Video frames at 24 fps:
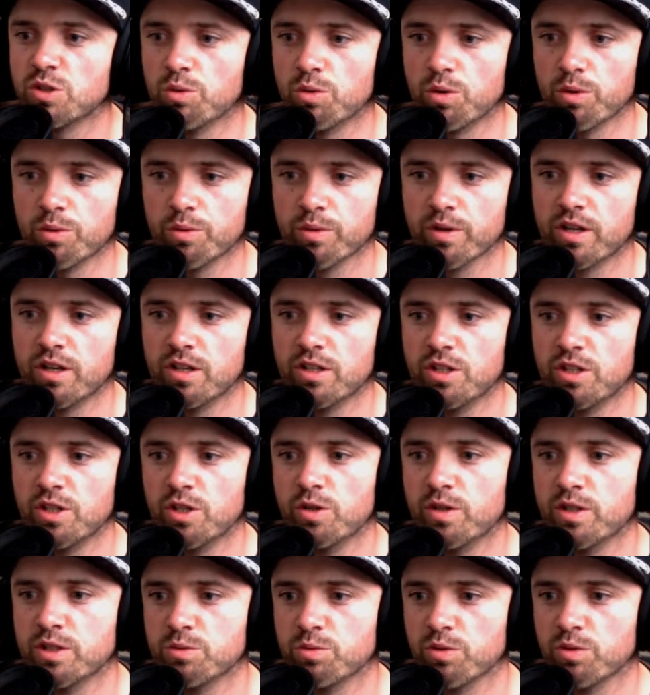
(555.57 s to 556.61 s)
What we're gonna do
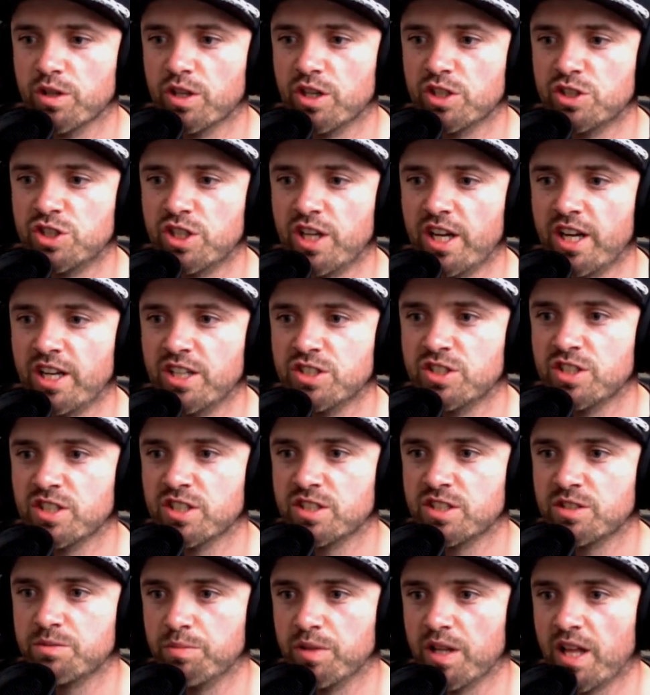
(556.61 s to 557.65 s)
is we're gonna change this
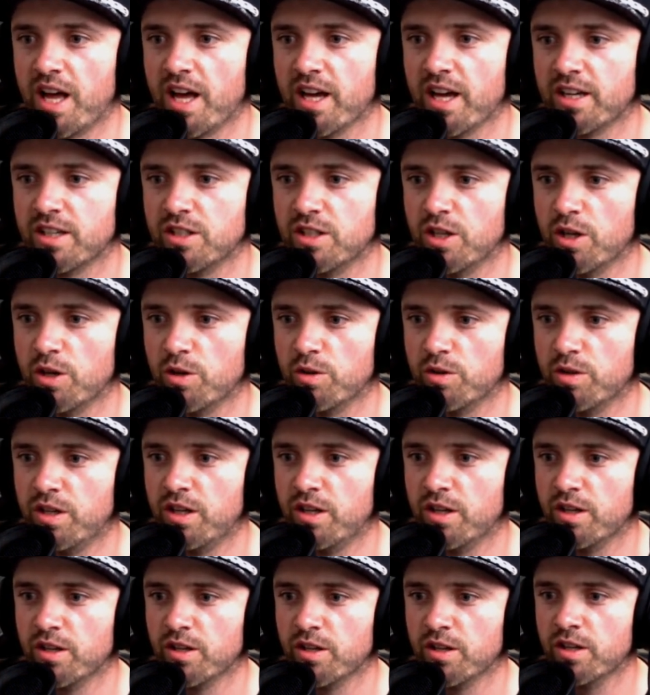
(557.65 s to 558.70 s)
black node
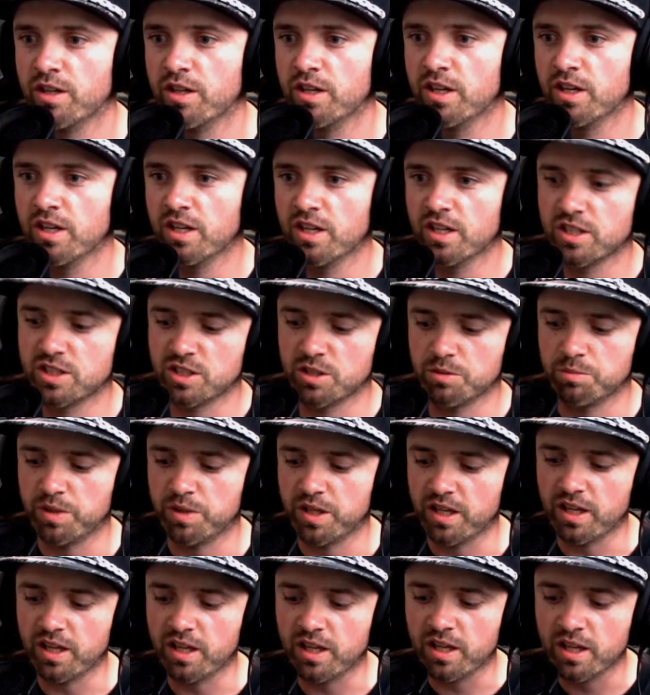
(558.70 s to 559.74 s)
here to
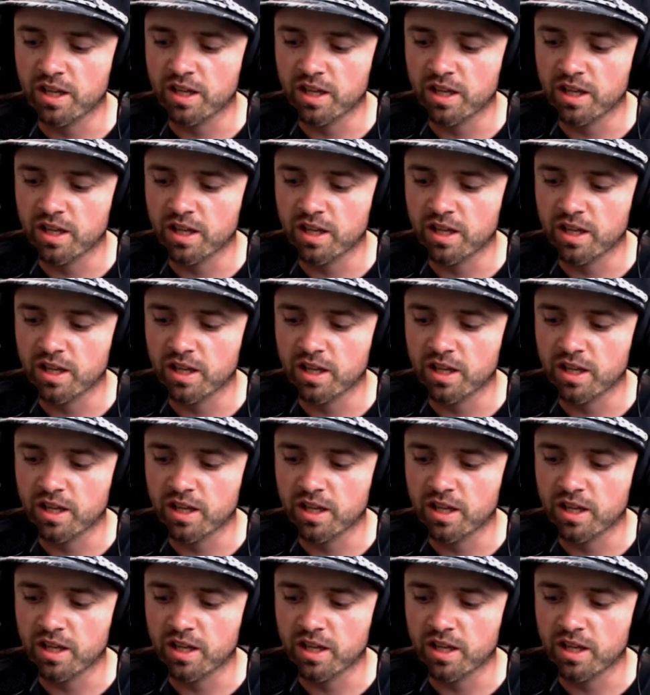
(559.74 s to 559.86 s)
be